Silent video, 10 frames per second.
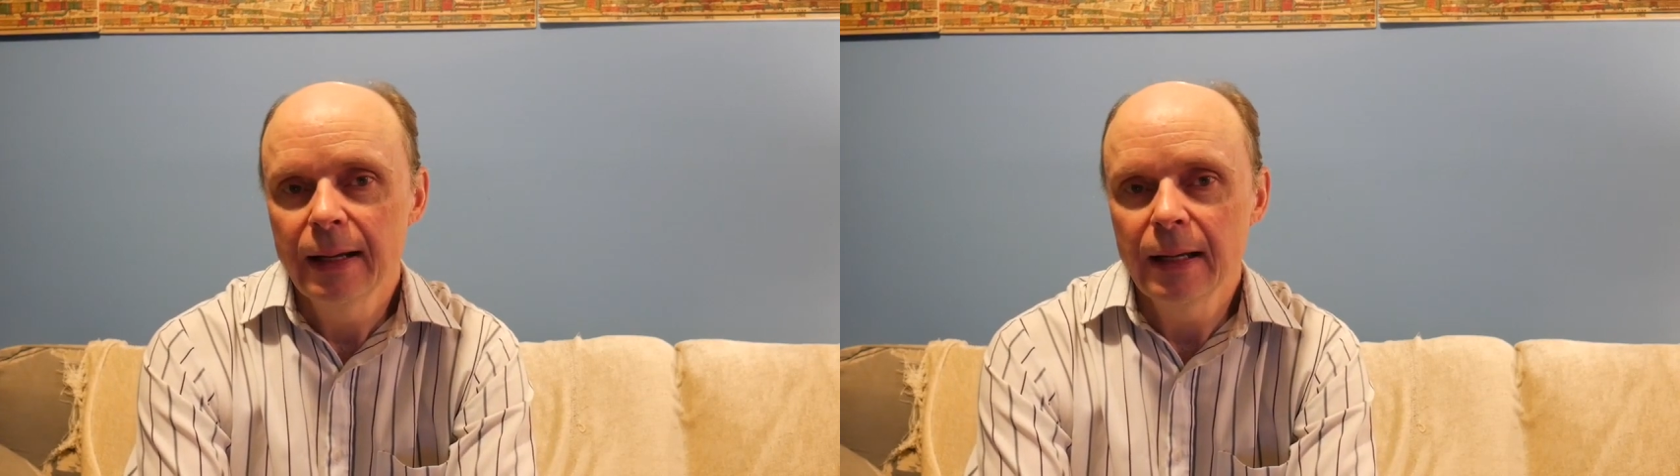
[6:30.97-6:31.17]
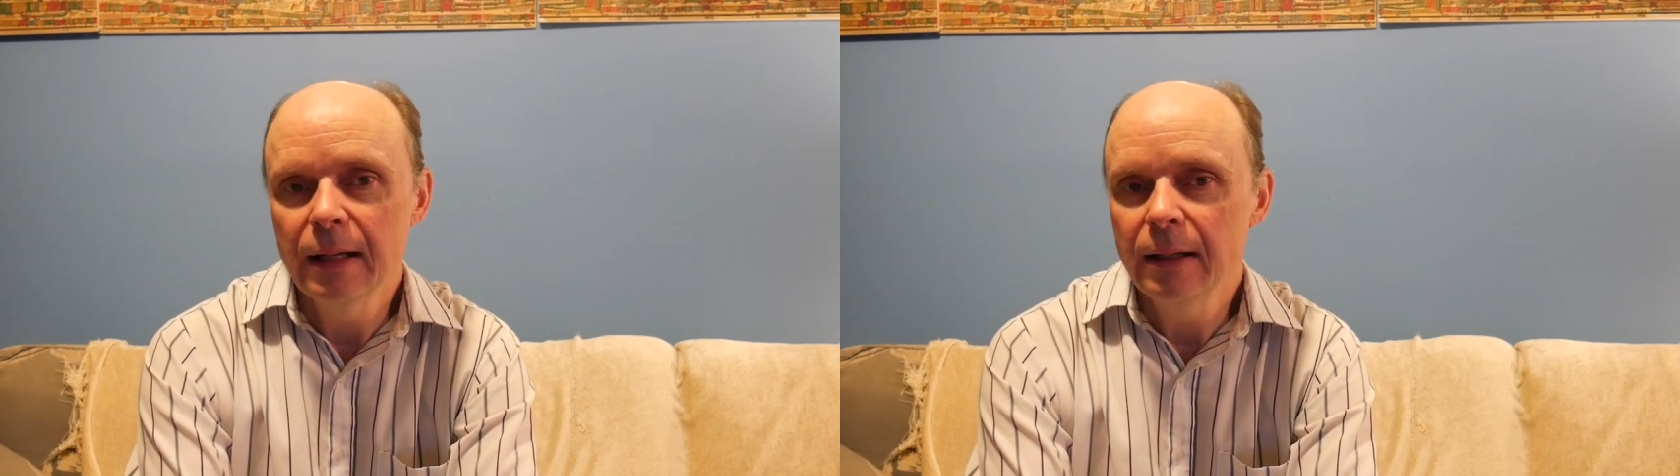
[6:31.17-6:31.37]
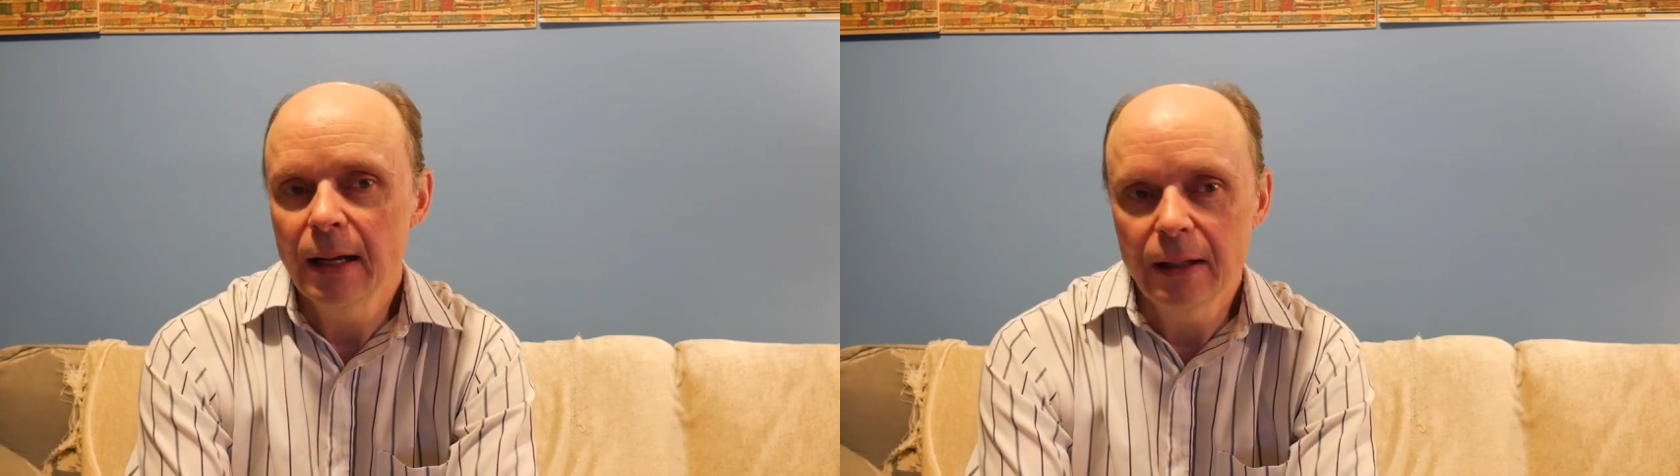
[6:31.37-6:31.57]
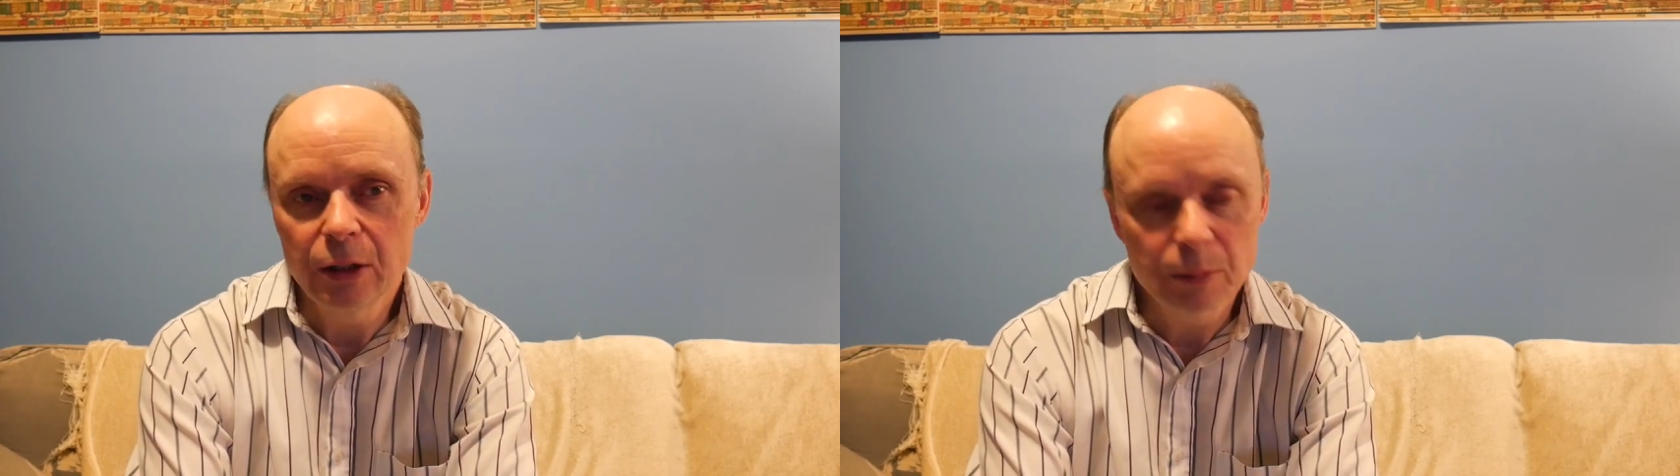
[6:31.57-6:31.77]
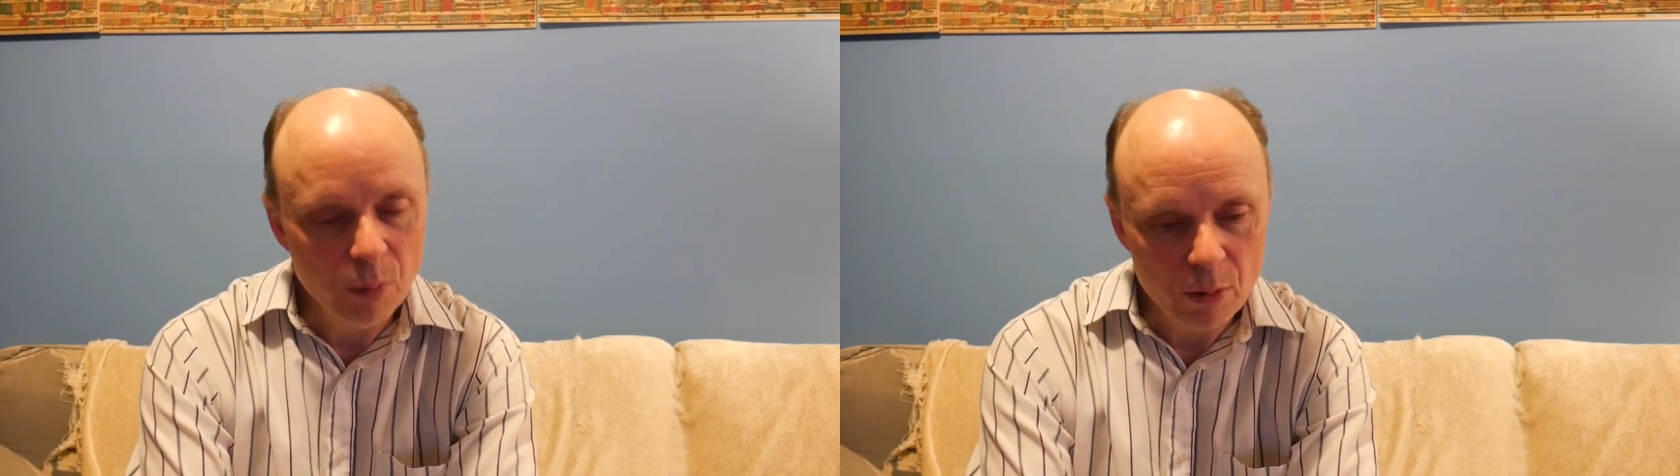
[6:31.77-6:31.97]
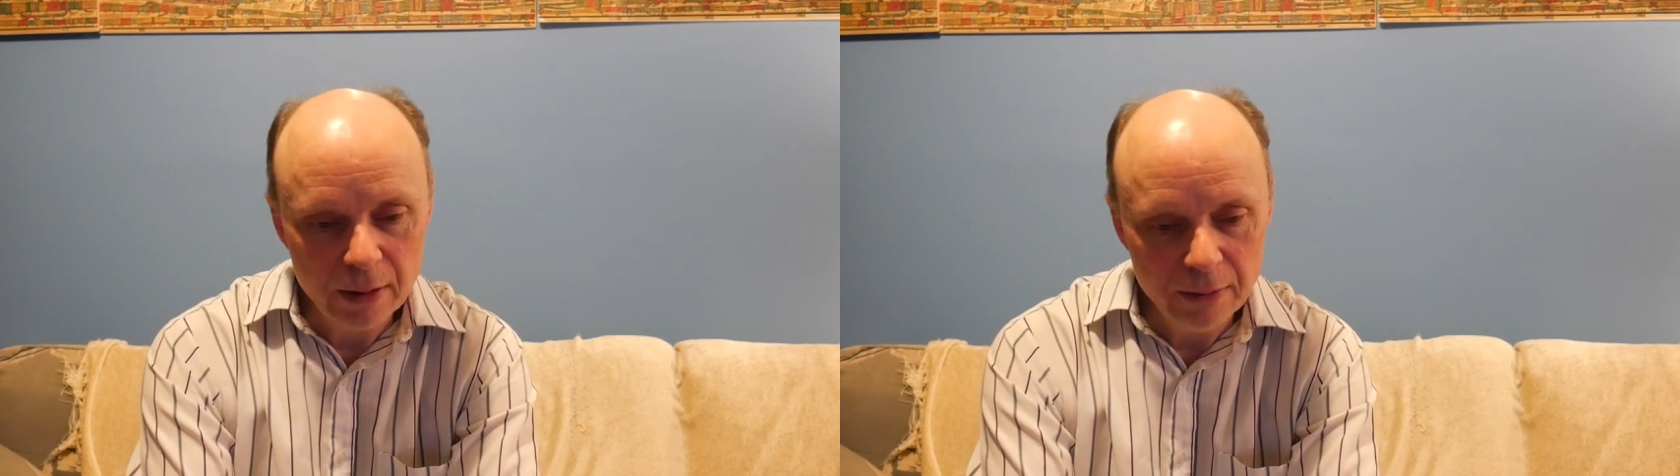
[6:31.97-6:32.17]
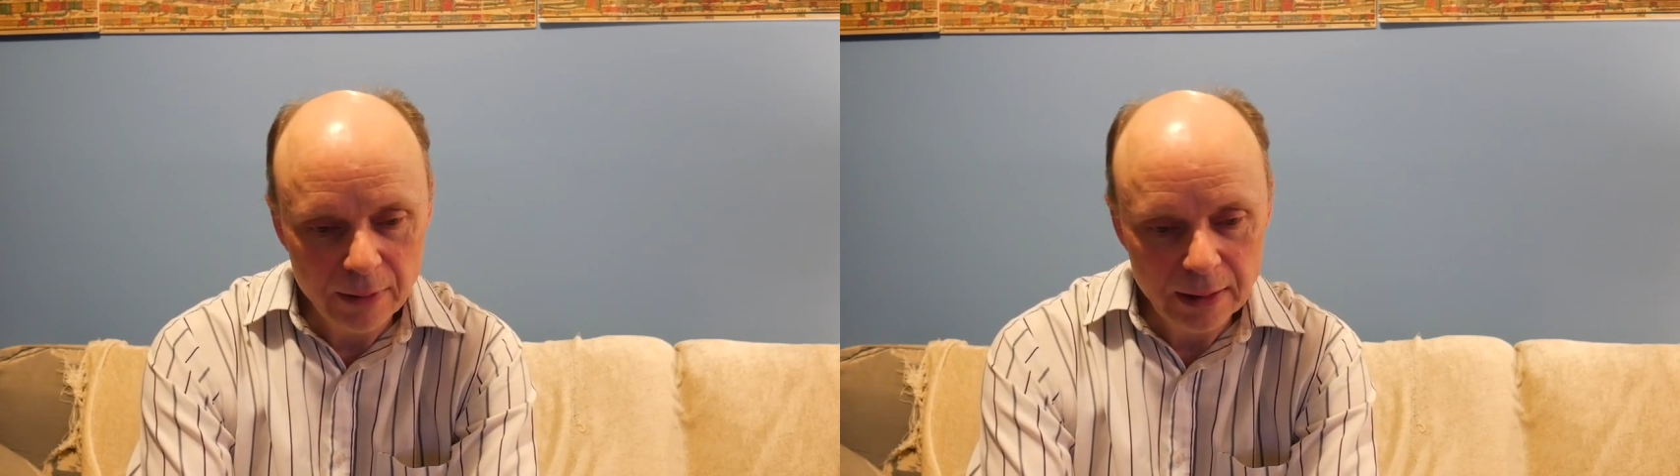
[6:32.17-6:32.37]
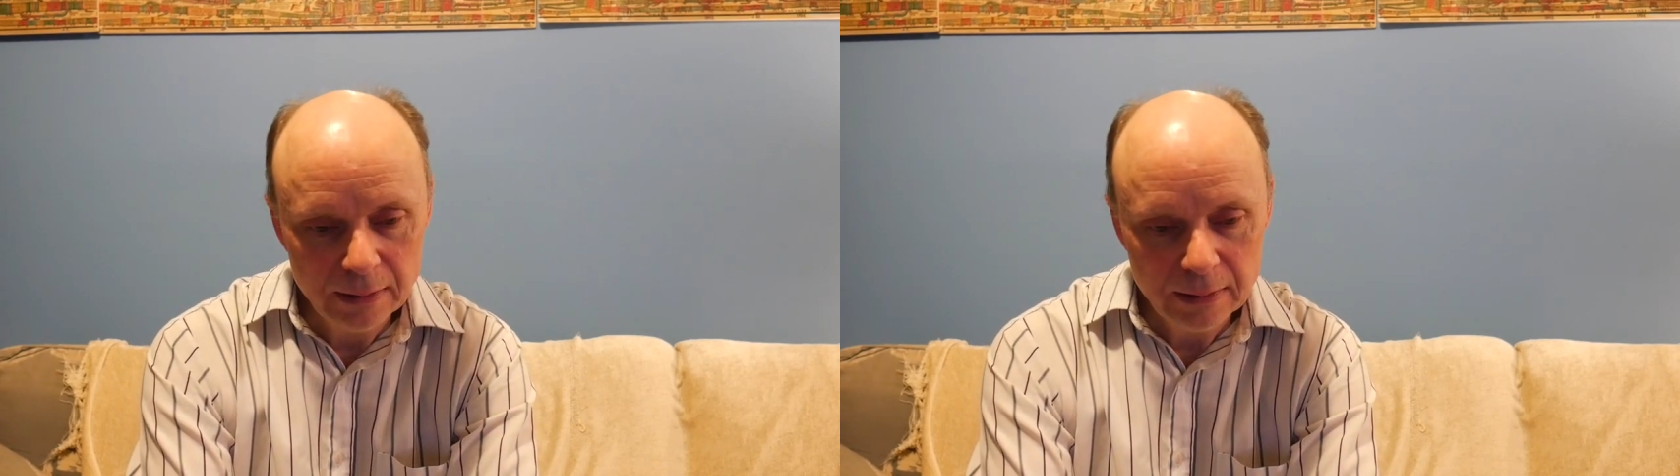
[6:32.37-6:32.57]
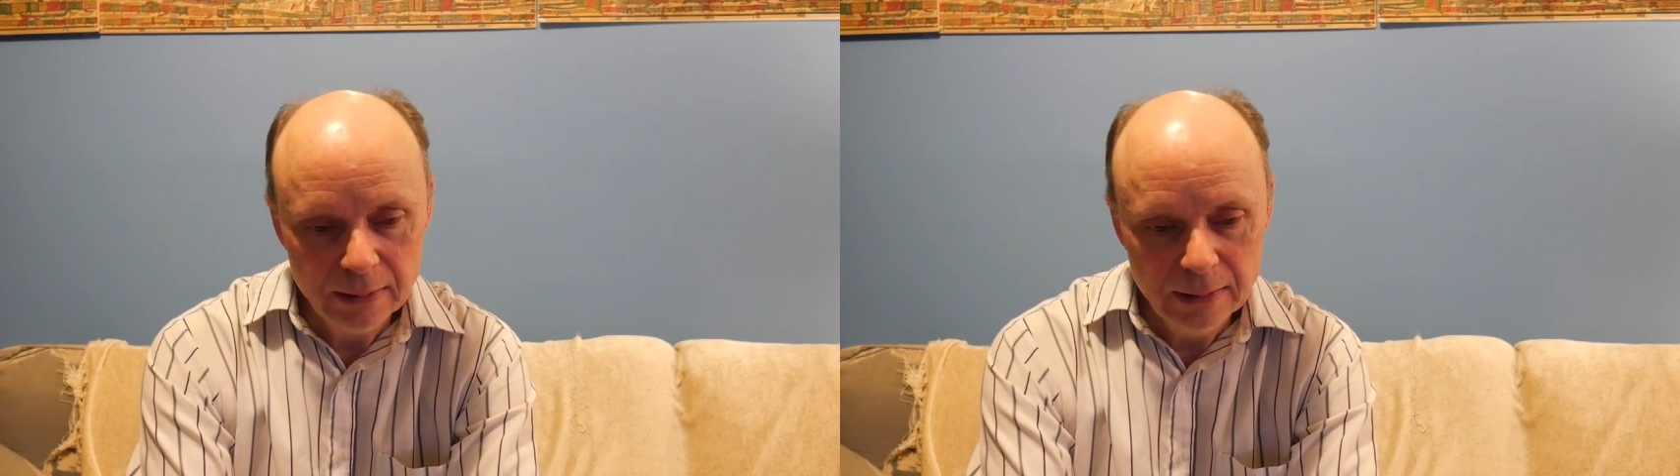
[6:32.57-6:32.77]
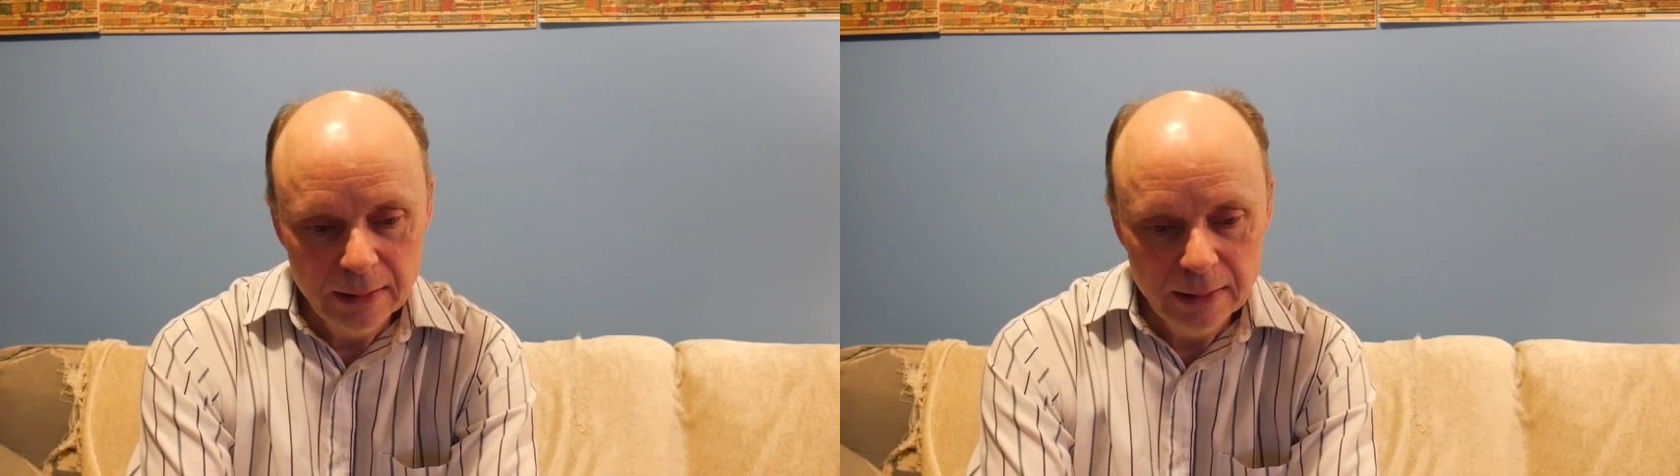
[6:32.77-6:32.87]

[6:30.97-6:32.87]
in any sporting event,